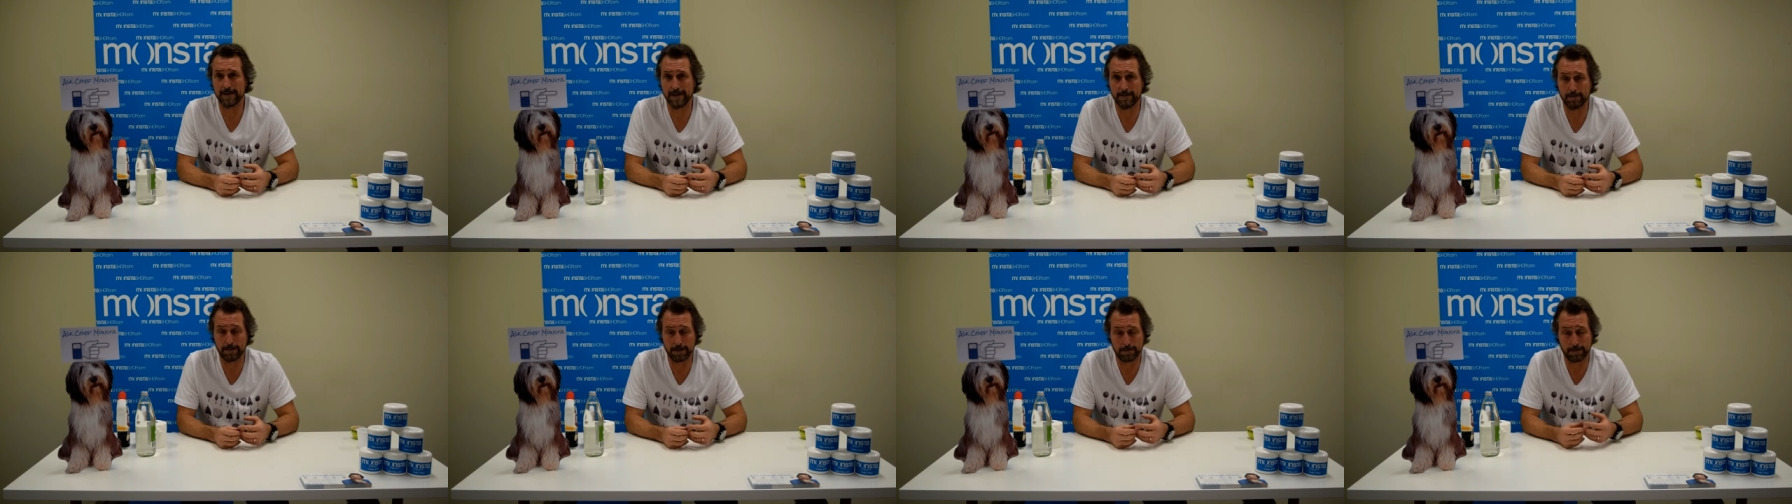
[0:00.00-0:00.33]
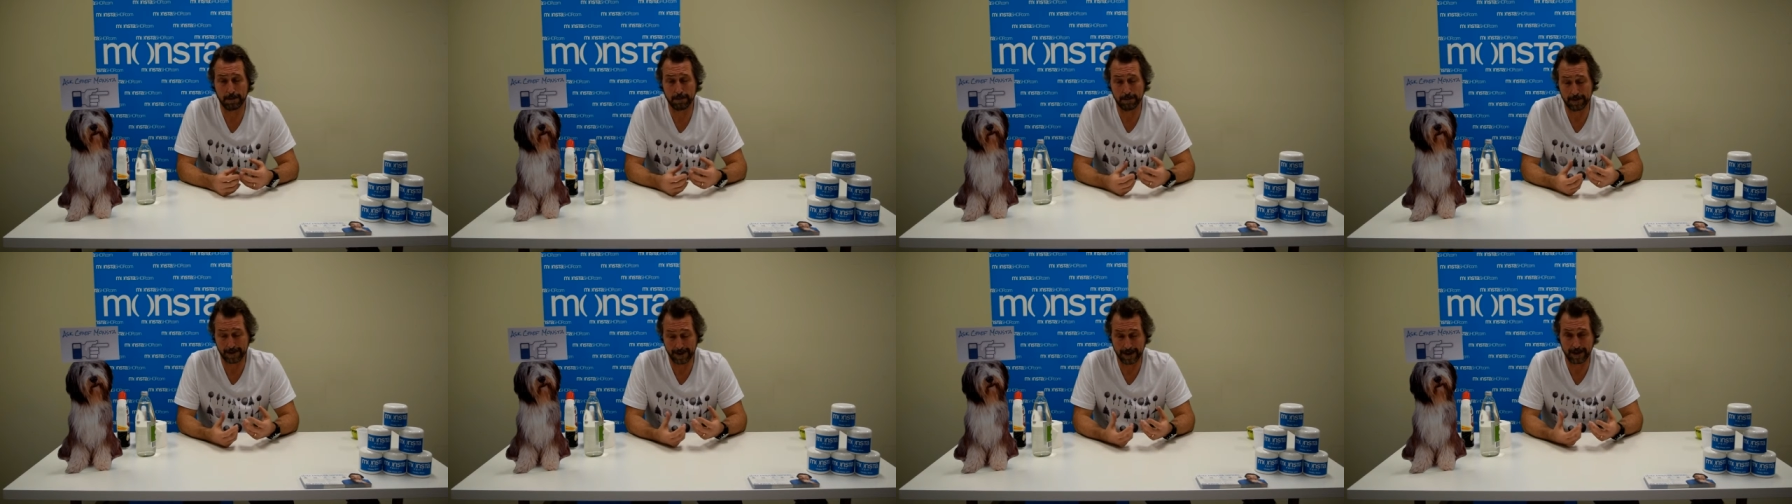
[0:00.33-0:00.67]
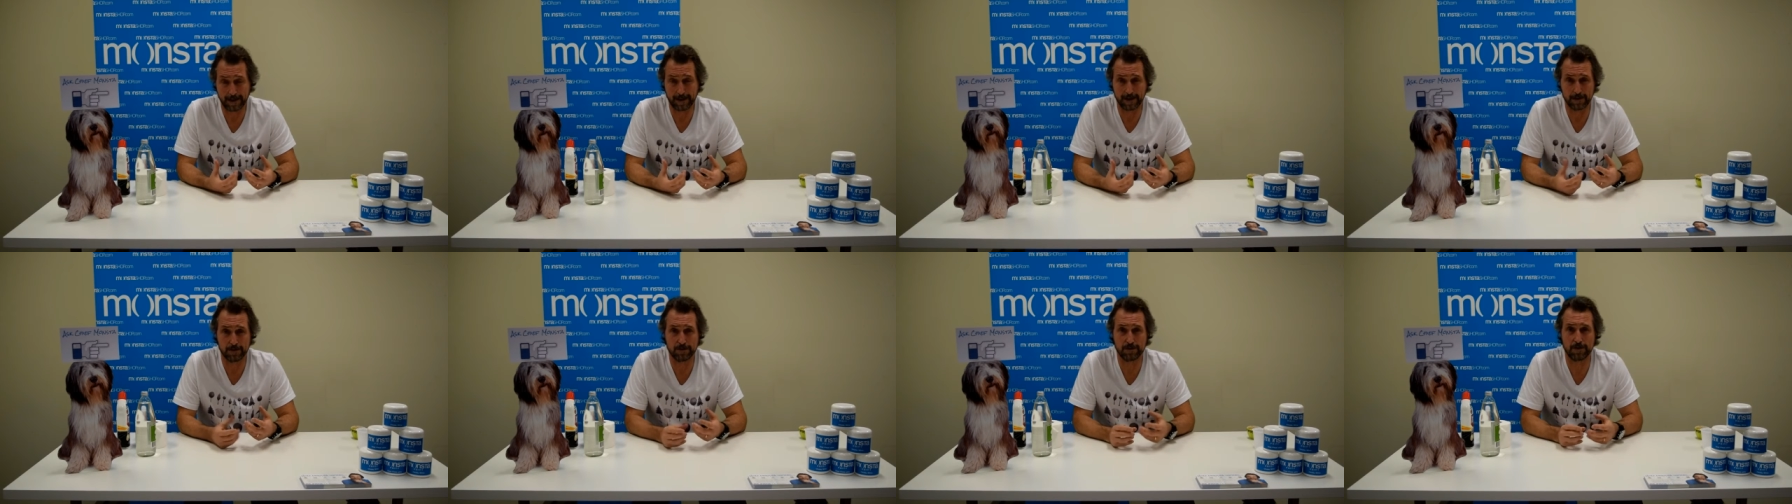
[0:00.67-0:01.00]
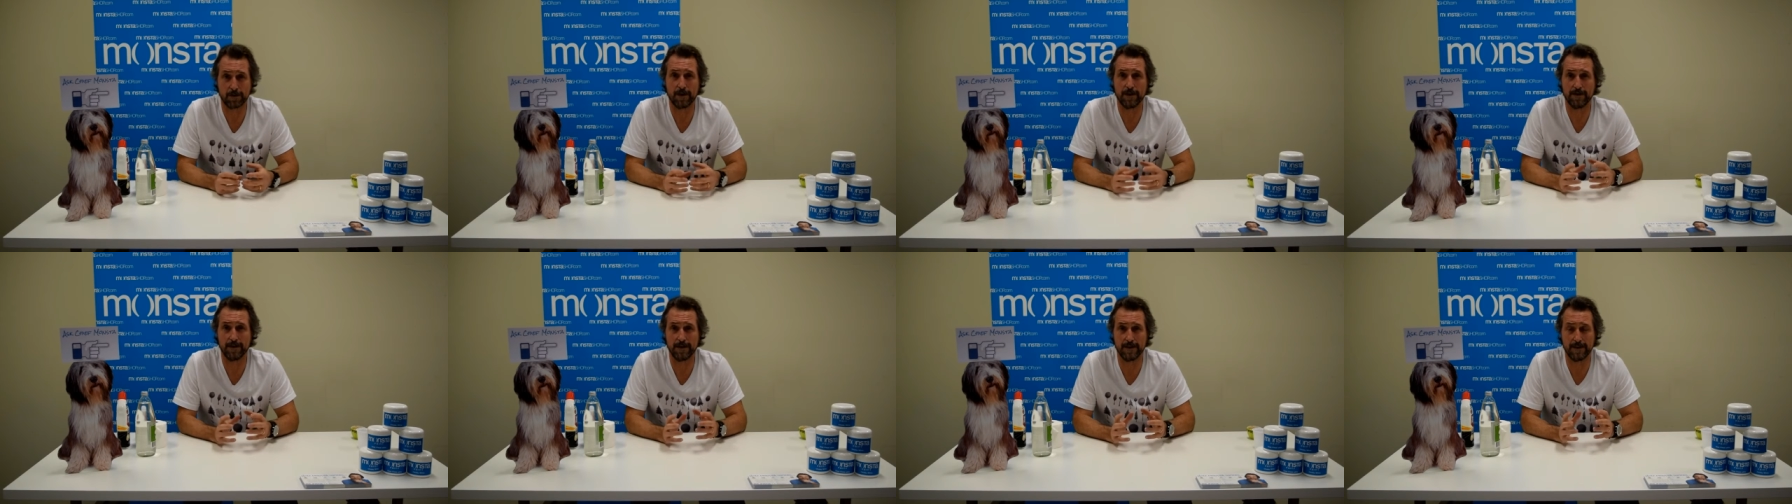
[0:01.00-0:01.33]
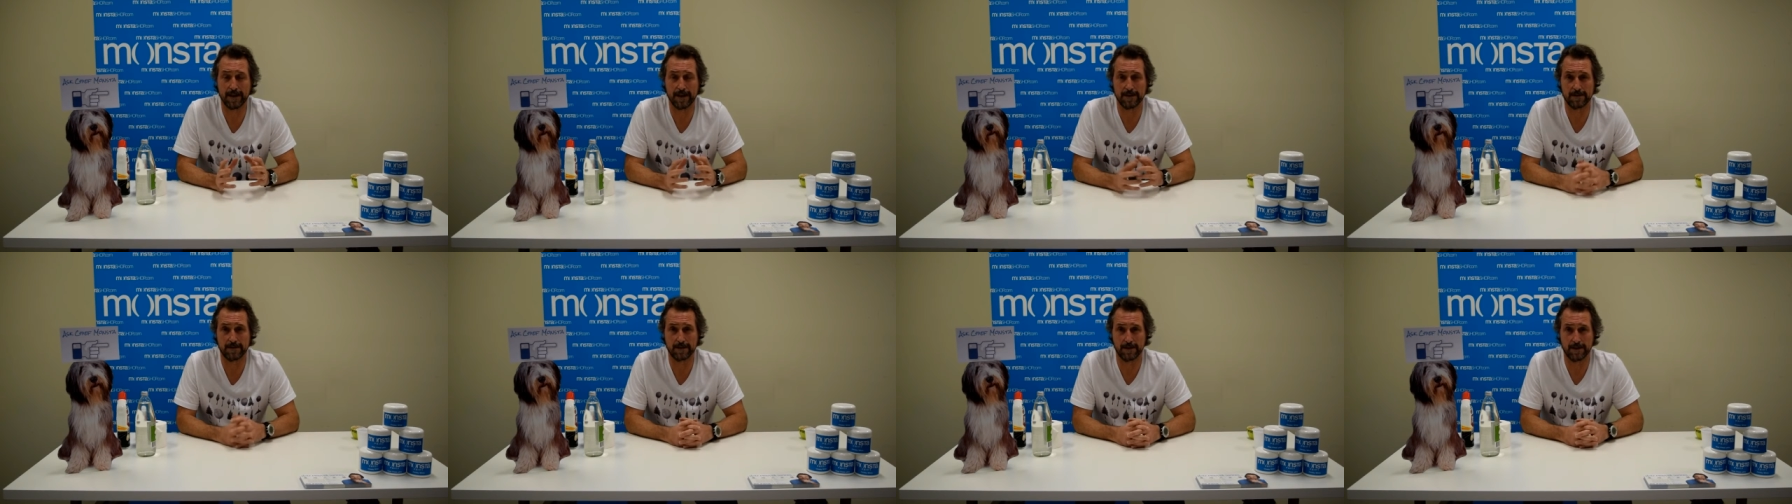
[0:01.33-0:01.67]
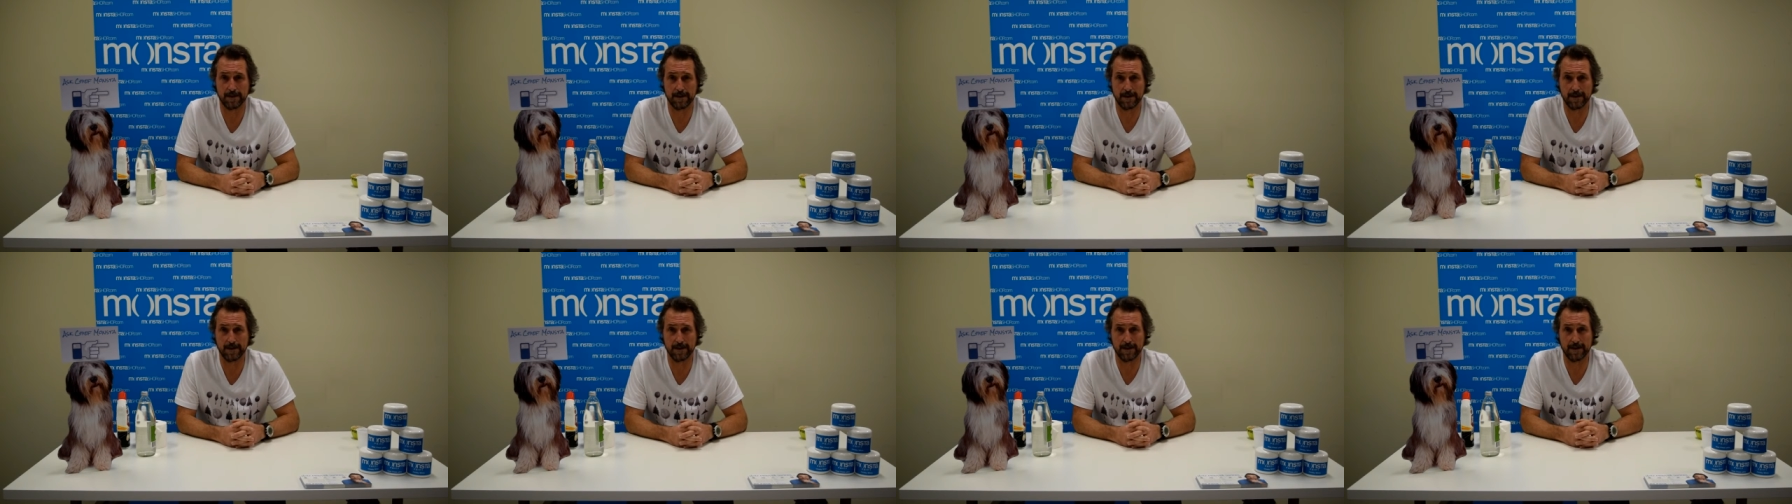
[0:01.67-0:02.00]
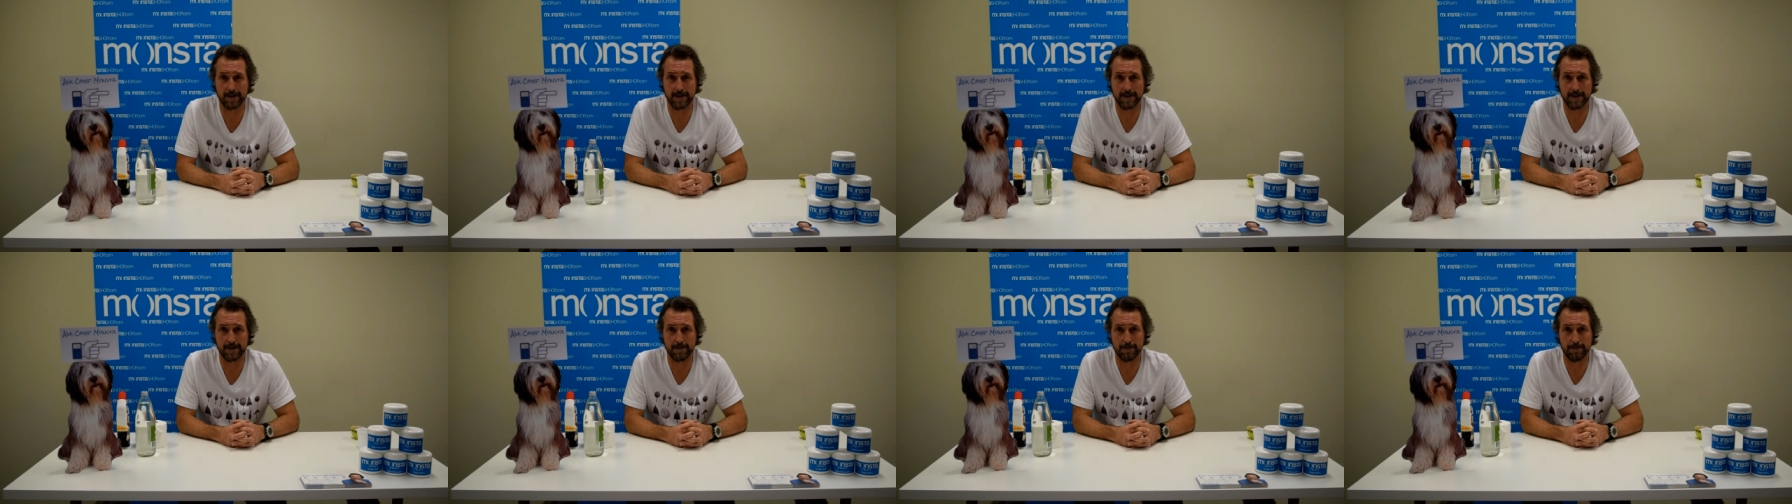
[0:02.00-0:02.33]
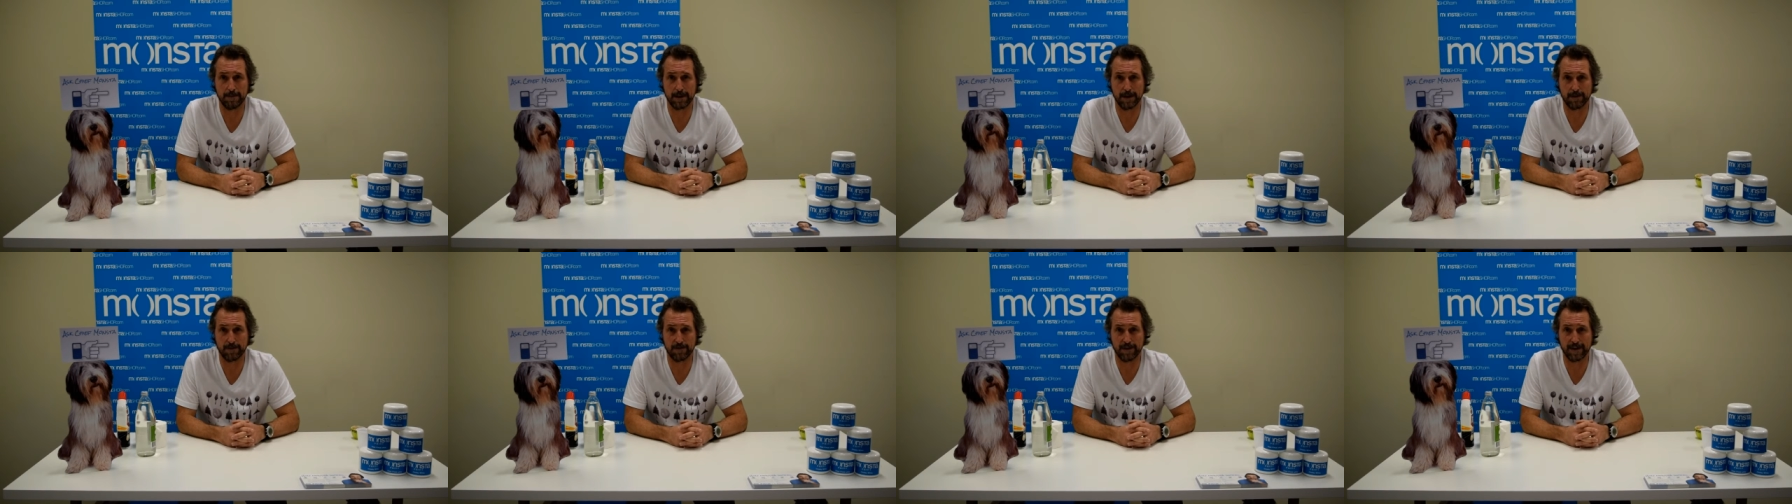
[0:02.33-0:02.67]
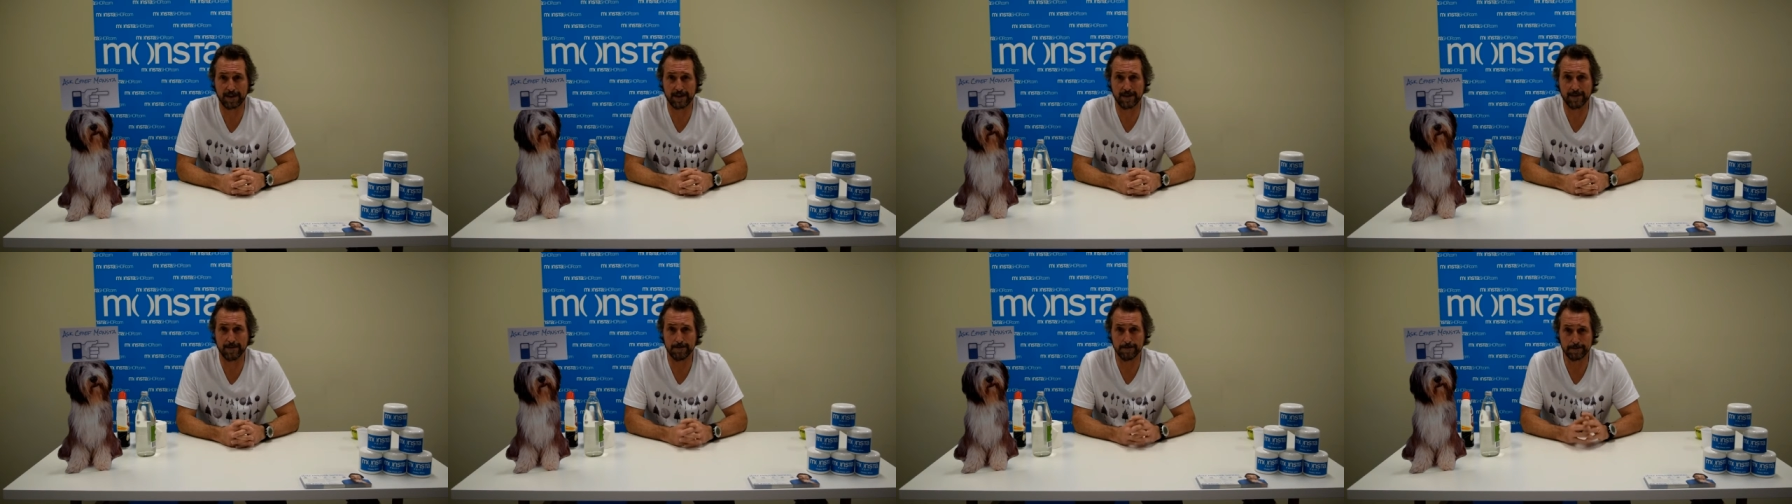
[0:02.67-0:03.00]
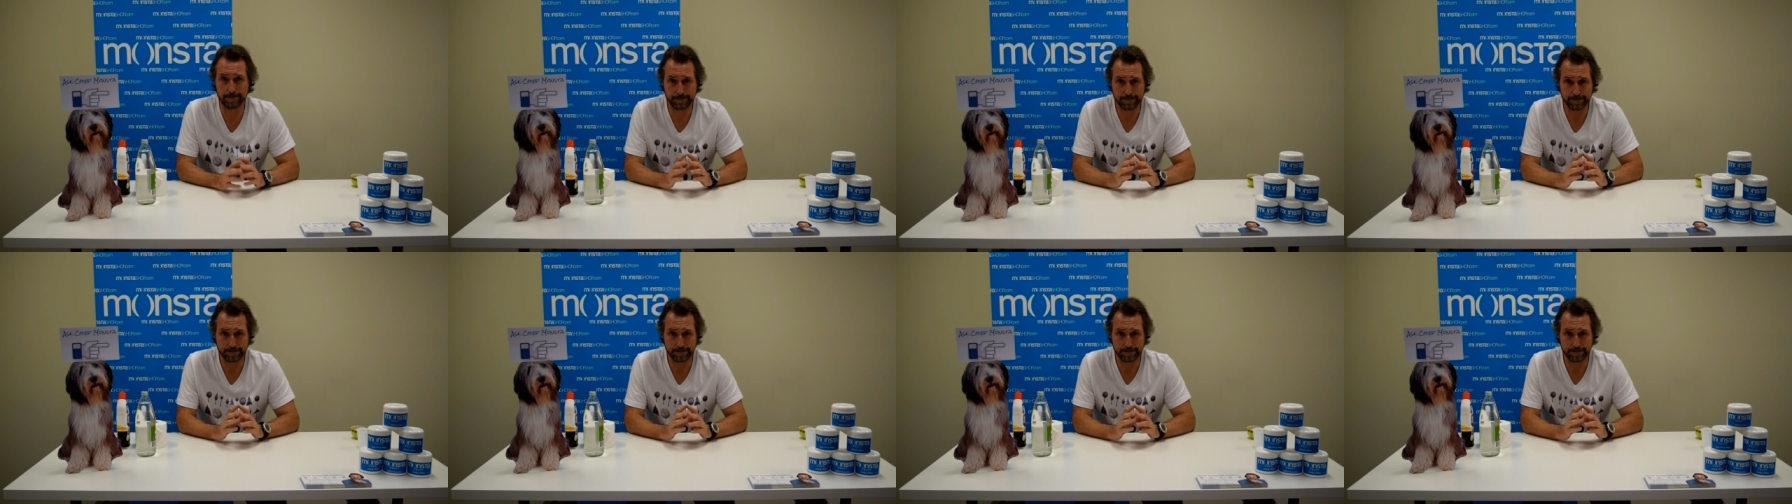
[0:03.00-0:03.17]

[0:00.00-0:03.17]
uh, but particularly dry, then that's going to uh, be affected.